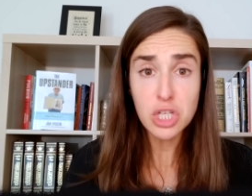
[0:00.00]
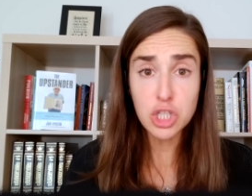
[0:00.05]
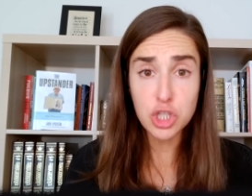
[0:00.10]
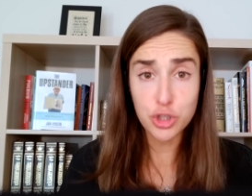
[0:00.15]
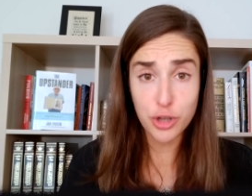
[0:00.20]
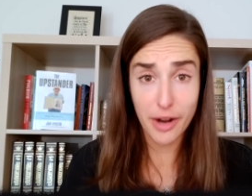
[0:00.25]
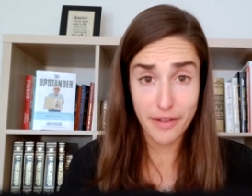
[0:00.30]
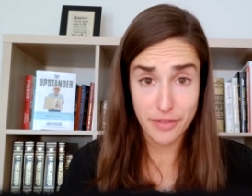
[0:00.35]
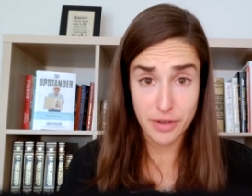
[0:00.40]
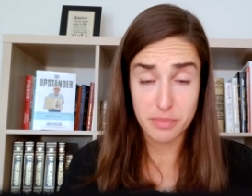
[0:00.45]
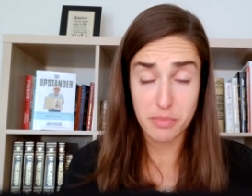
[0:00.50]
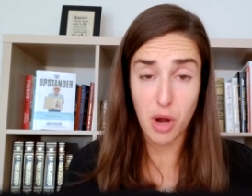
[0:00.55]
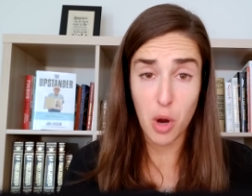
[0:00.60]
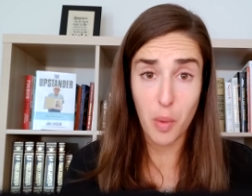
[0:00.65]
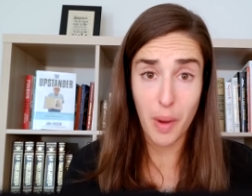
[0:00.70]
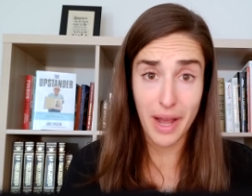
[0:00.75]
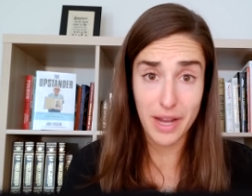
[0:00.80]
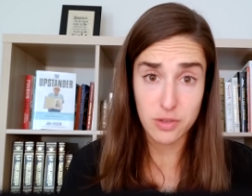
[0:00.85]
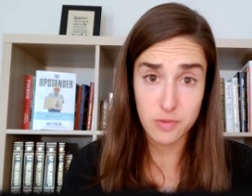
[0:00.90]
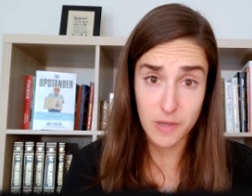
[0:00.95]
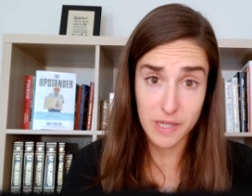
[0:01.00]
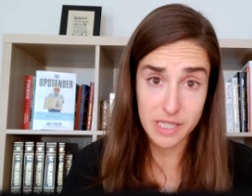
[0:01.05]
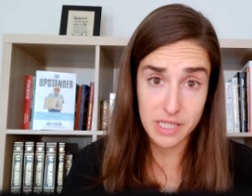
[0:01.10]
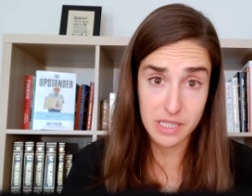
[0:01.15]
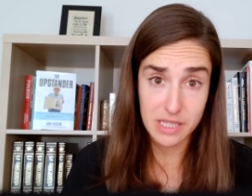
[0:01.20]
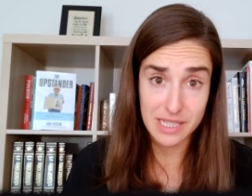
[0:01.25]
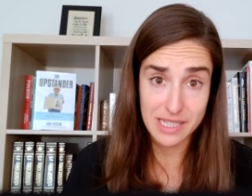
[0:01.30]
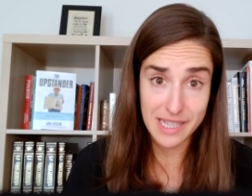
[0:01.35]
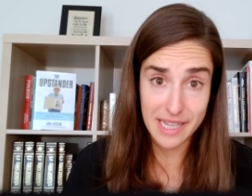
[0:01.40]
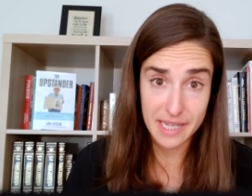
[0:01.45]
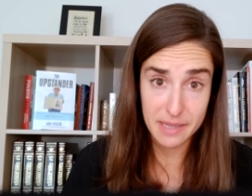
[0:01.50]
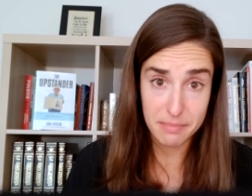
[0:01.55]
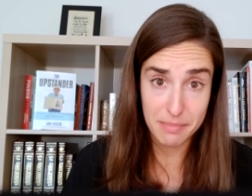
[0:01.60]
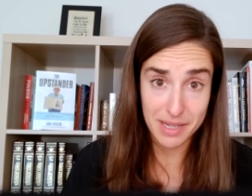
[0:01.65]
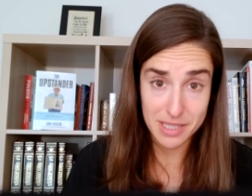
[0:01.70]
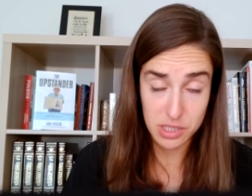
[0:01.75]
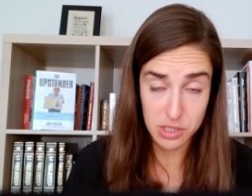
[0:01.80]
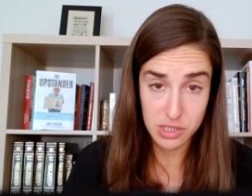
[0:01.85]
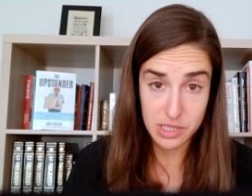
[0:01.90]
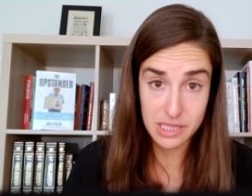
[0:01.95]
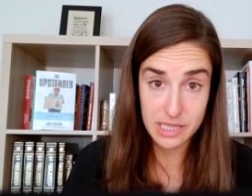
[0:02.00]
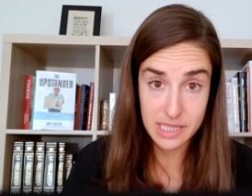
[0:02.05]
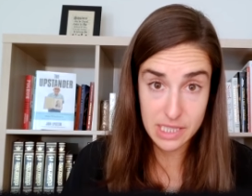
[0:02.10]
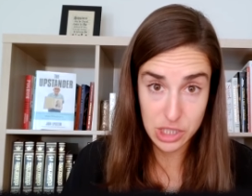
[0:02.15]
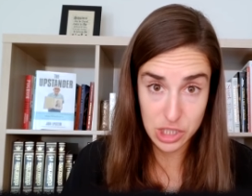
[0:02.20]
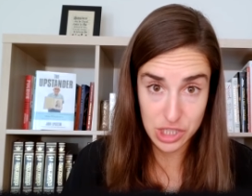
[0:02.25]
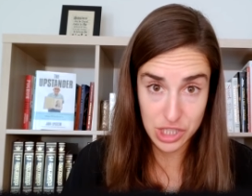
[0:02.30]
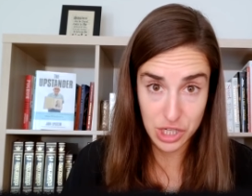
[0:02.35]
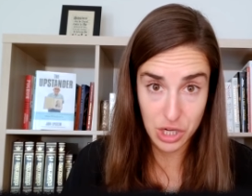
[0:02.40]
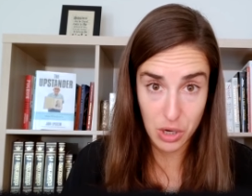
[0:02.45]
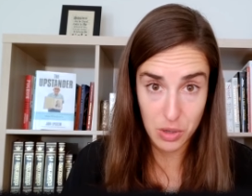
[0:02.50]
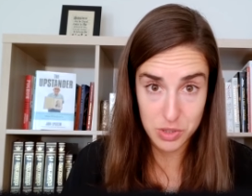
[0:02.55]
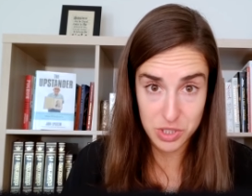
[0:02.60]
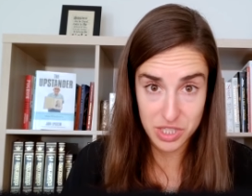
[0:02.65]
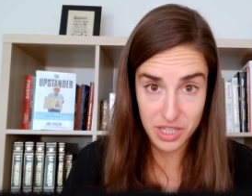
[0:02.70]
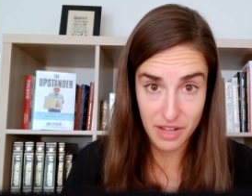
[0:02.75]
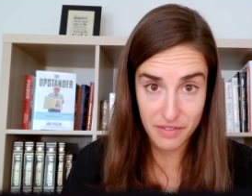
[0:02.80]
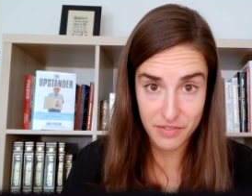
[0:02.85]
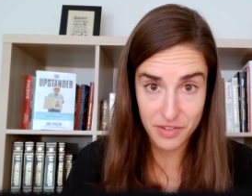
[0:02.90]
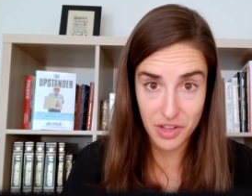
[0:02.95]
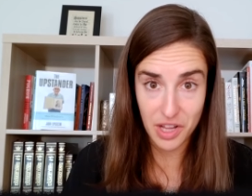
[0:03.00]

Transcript: Trevor Moad, Russell's late mental conditioning coach, and that